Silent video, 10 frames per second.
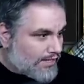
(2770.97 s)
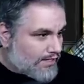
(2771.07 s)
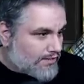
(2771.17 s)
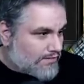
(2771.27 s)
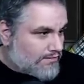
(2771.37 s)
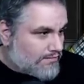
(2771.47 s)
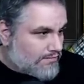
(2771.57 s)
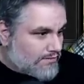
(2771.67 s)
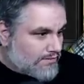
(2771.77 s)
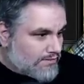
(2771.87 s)
okay, good.
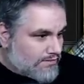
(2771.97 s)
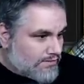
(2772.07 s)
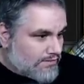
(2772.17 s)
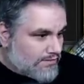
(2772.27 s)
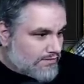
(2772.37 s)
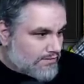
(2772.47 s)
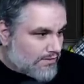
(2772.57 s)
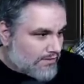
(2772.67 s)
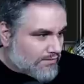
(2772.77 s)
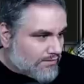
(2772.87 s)

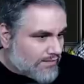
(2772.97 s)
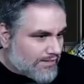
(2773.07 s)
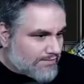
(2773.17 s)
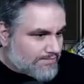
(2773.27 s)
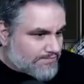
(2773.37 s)
Oh, okay.